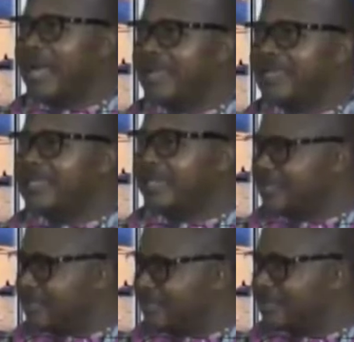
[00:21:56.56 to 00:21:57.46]

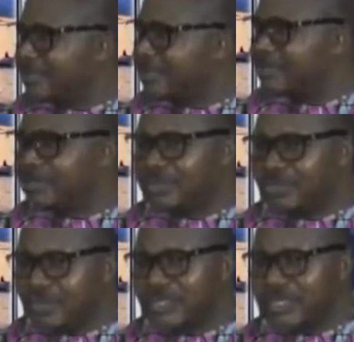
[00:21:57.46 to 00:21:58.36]
leaders
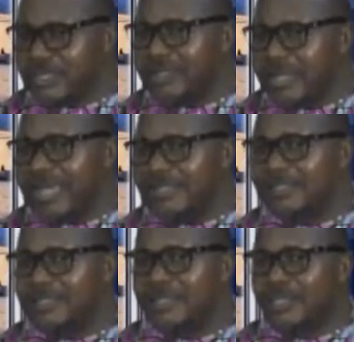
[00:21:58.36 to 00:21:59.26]
just think that,
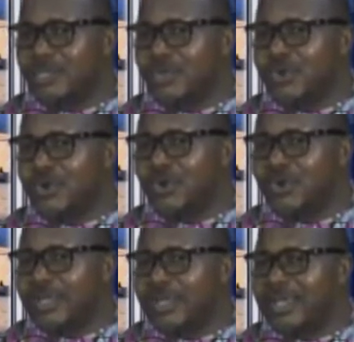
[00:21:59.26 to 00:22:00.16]
you know,
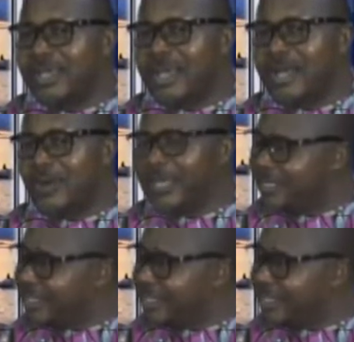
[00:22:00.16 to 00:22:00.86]
we can still